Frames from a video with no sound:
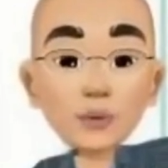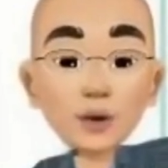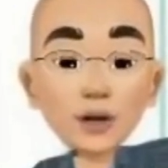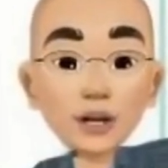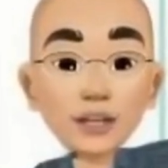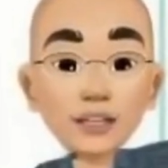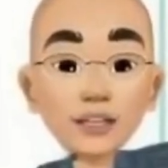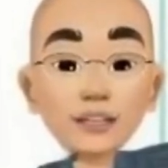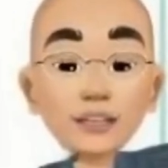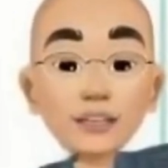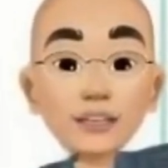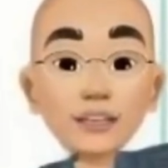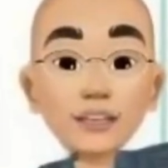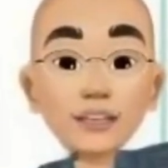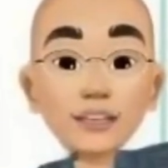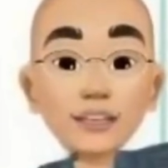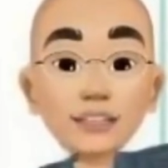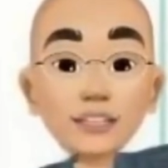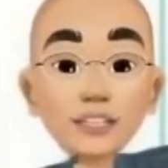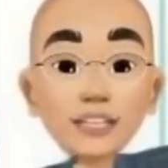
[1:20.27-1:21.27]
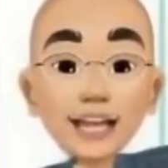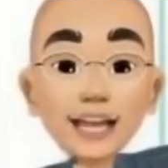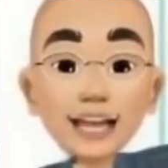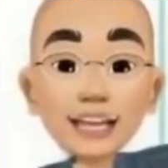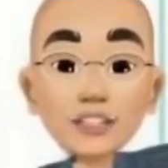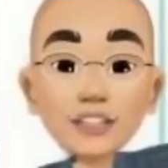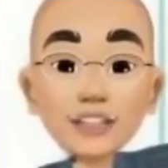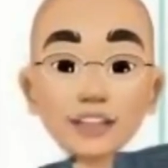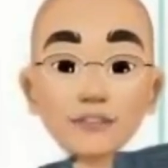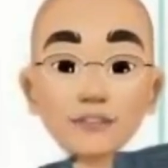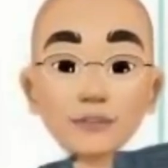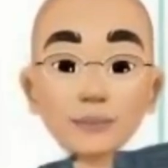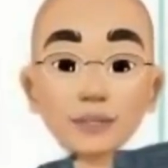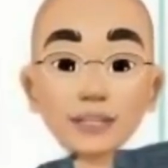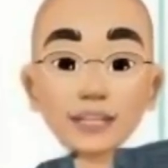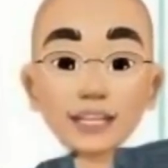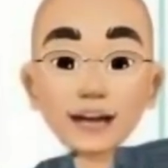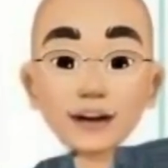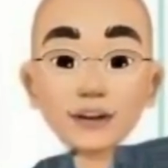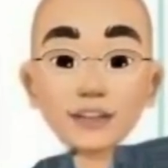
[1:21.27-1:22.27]
work to gauge their
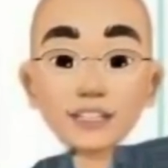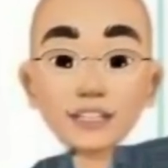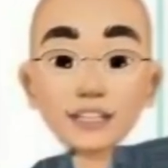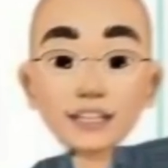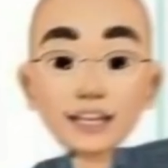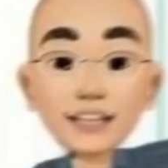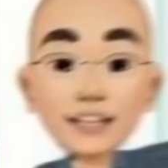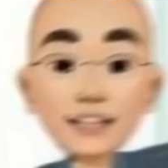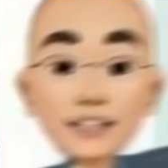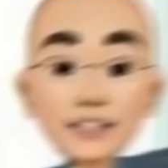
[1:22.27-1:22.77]
familiarity and